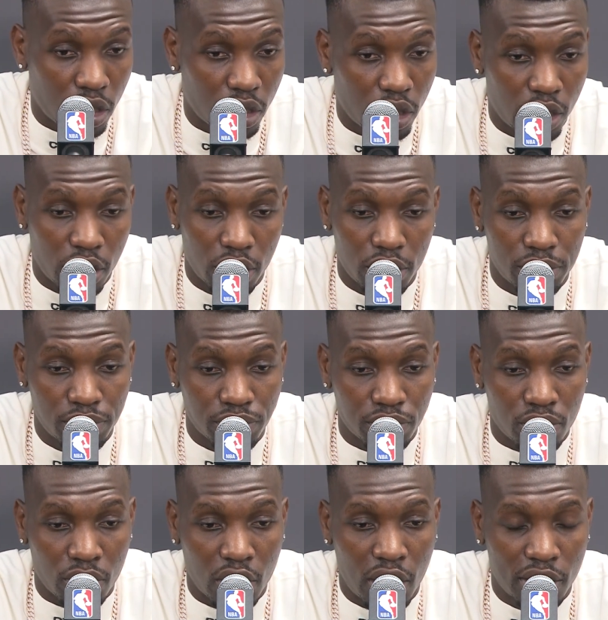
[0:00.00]
Yeah. Um,
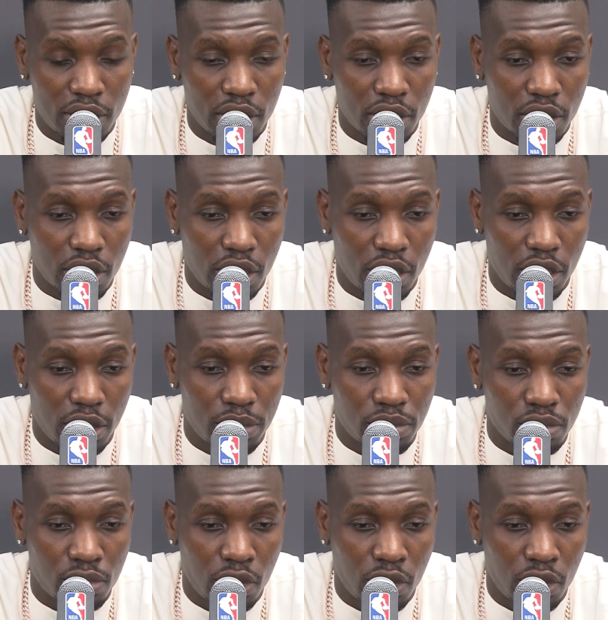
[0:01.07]
I think um,